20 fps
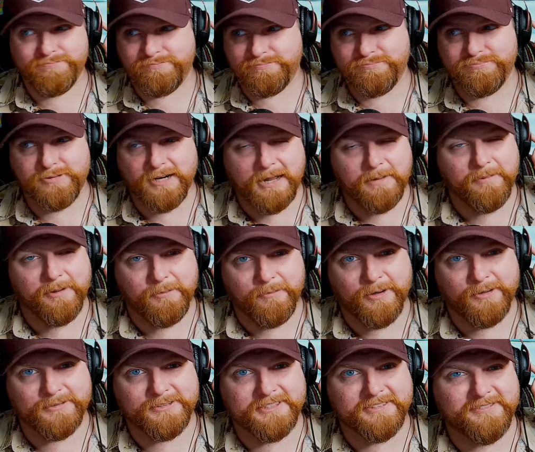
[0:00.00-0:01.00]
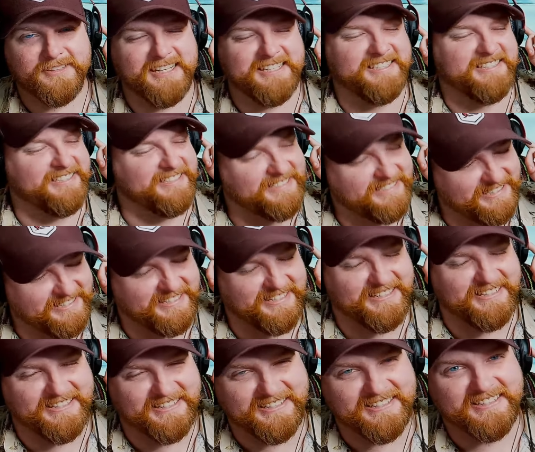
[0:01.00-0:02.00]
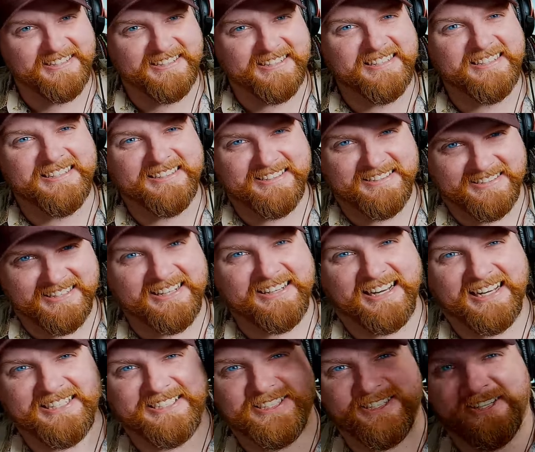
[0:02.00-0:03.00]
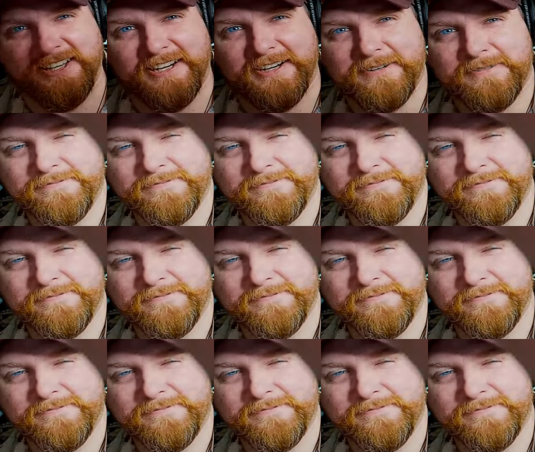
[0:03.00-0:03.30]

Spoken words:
Probably won't. I'll catch you later.